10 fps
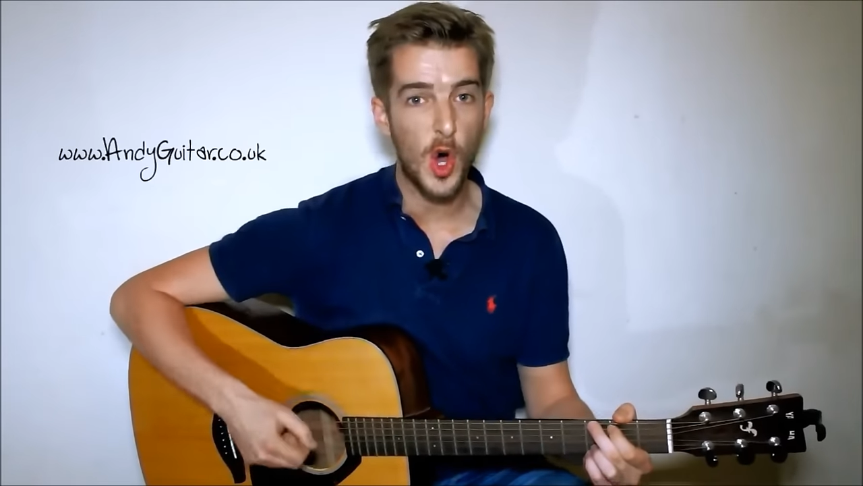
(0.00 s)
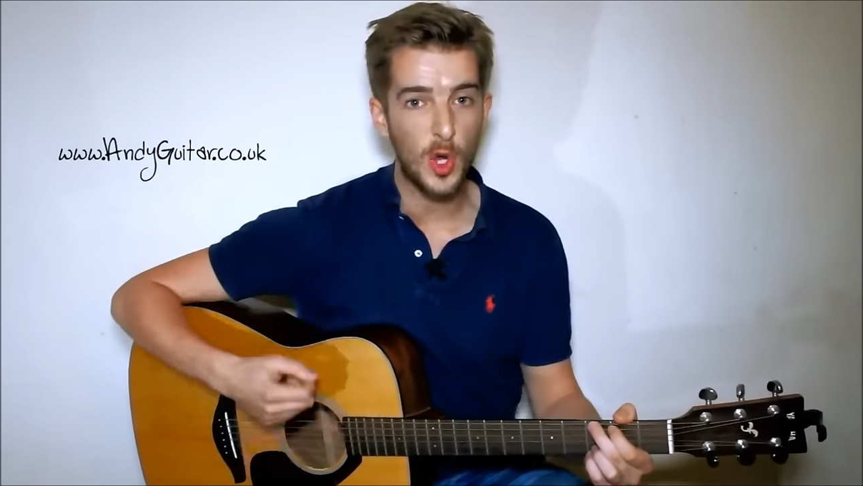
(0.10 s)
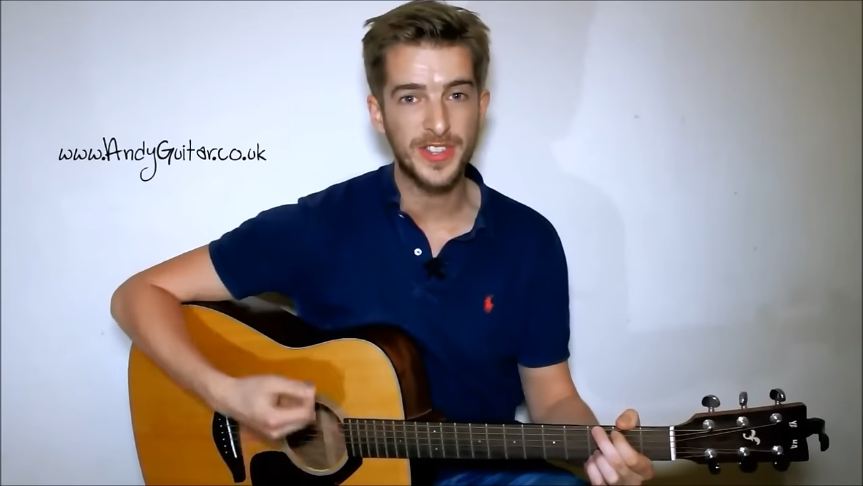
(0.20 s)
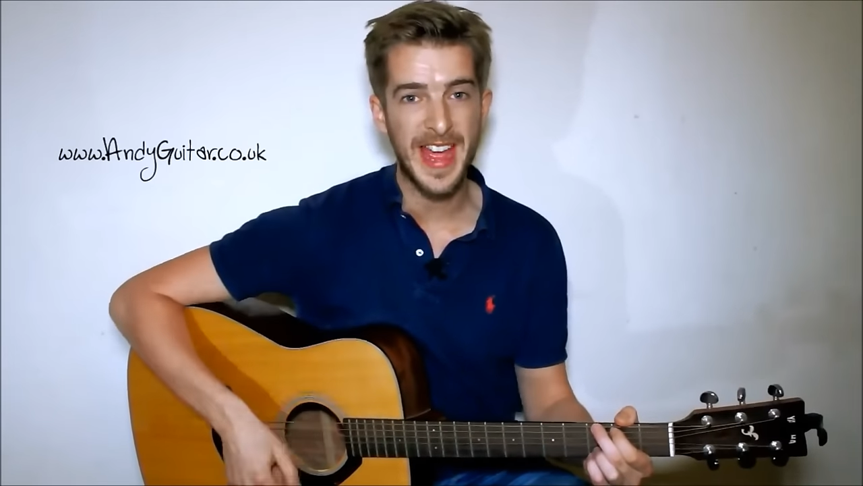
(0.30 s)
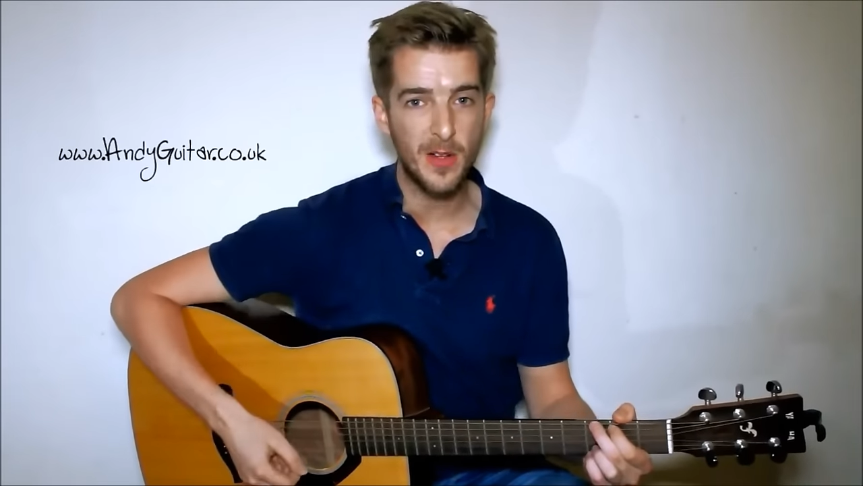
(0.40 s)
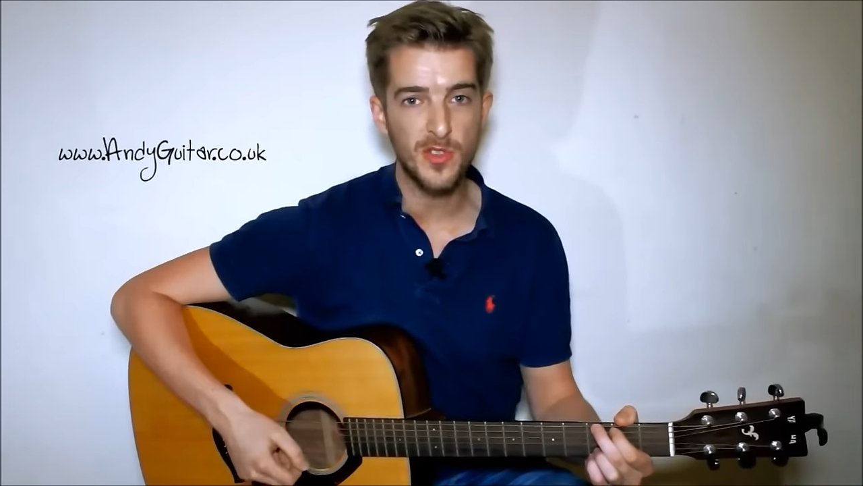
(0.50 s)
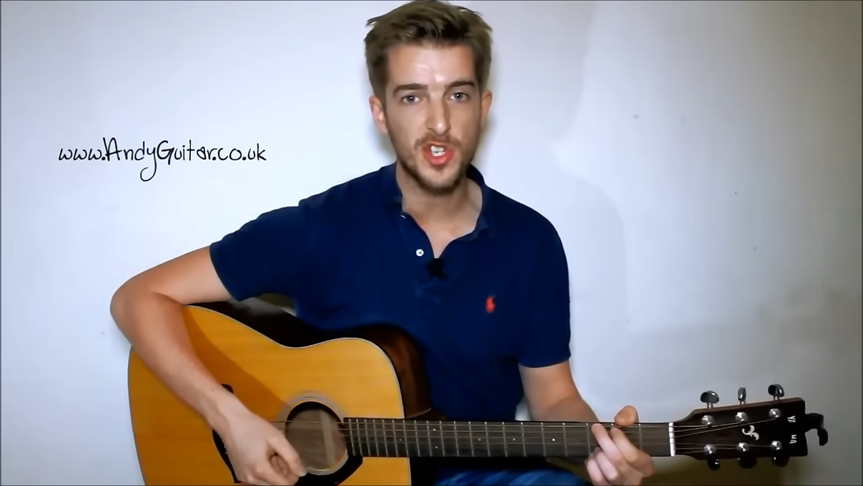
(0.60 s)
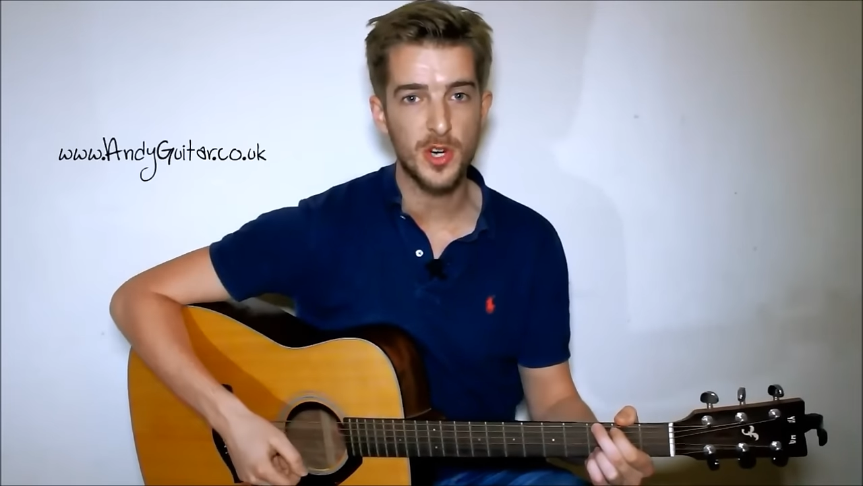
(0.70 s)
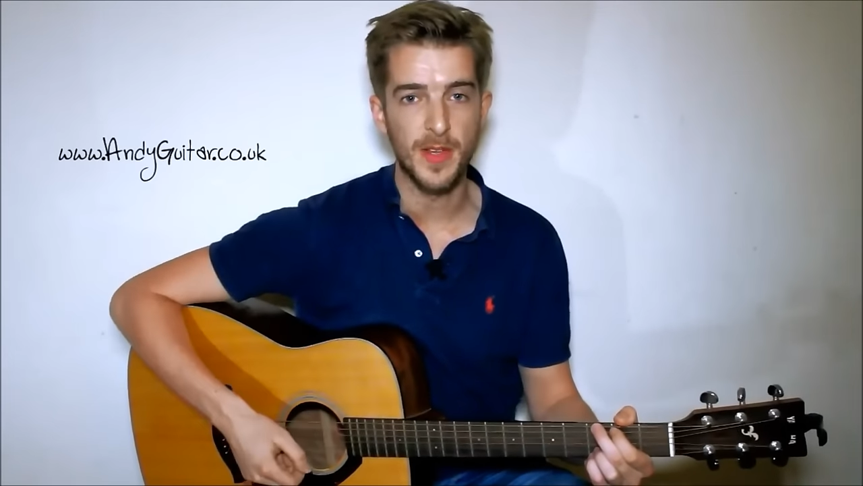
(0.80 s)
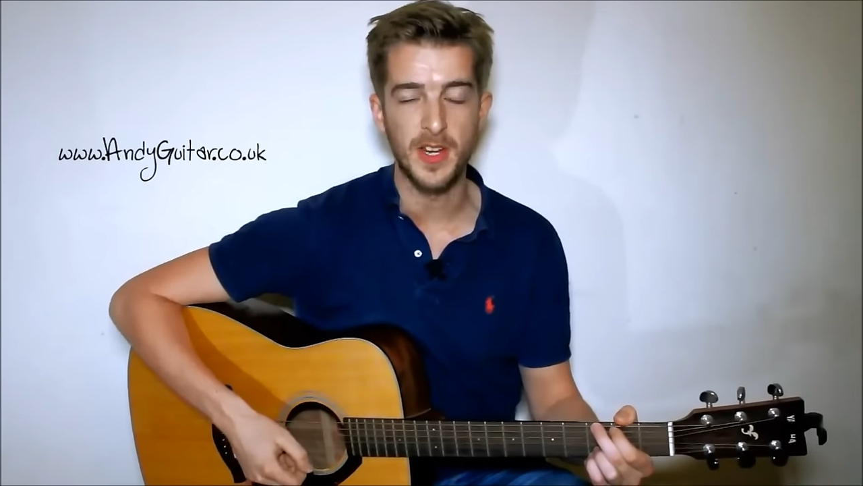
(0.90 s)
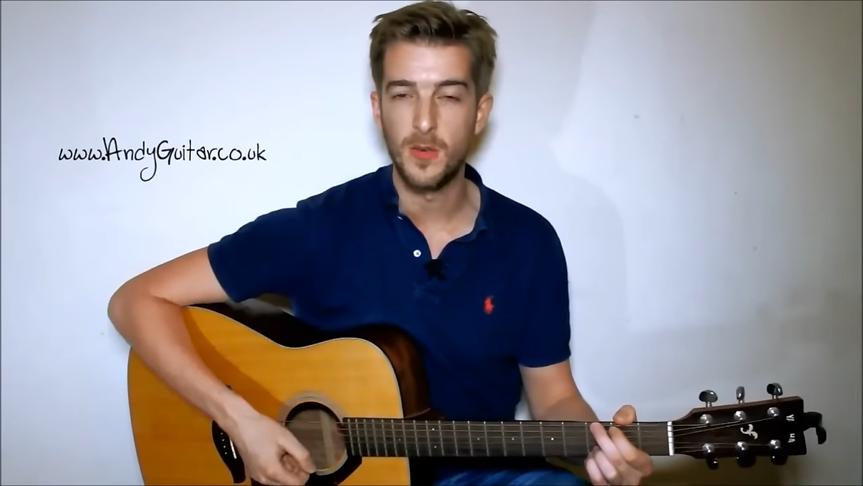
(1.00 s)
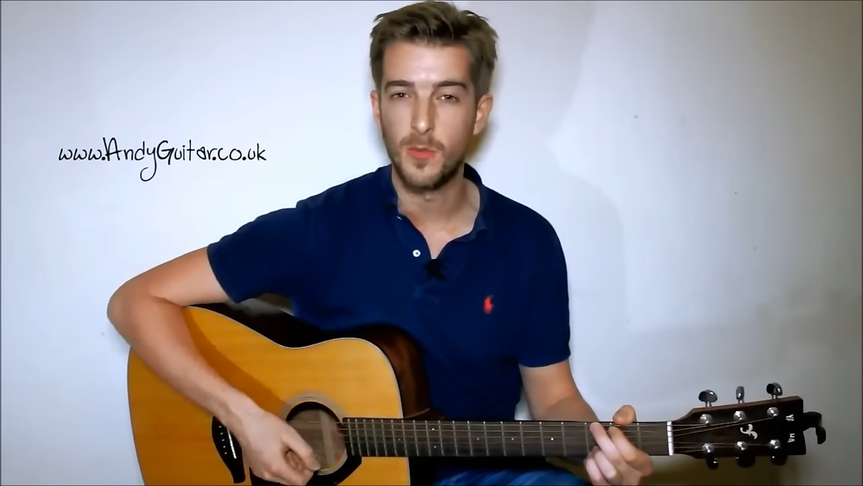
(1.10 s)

all down strumming,